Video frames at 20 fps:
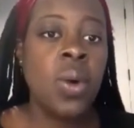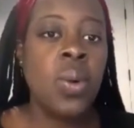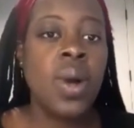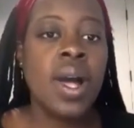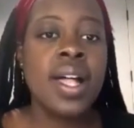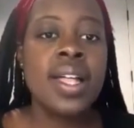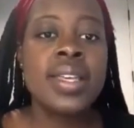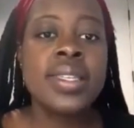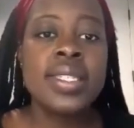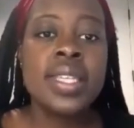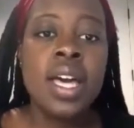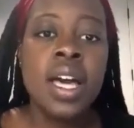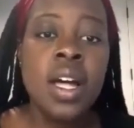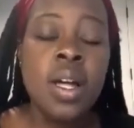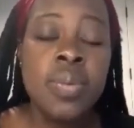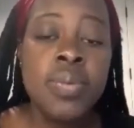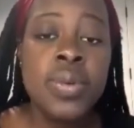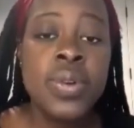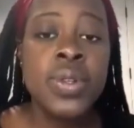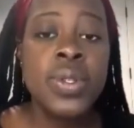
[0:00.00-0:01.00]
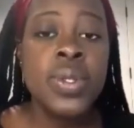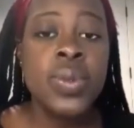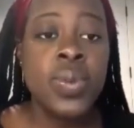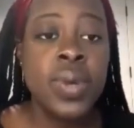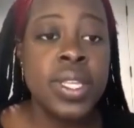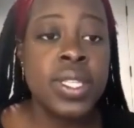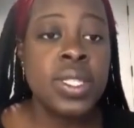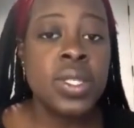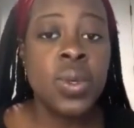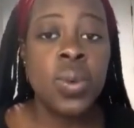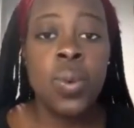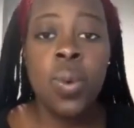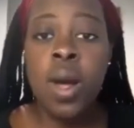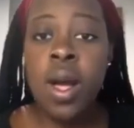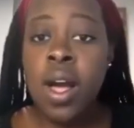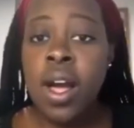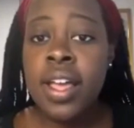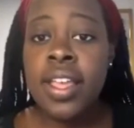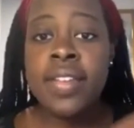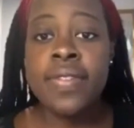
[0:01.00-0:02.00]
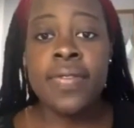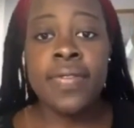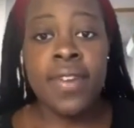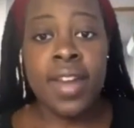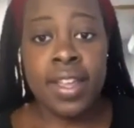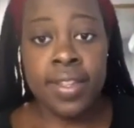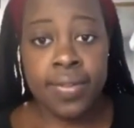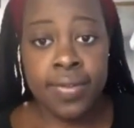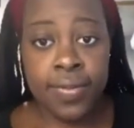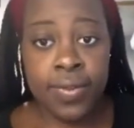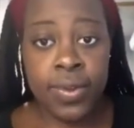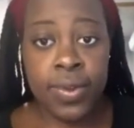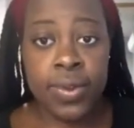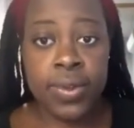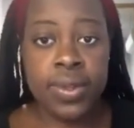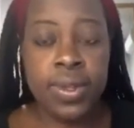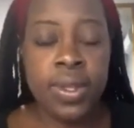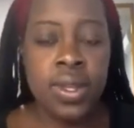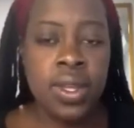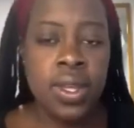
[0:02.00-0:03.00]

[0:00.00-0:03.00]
while his helpers went to walk and find food.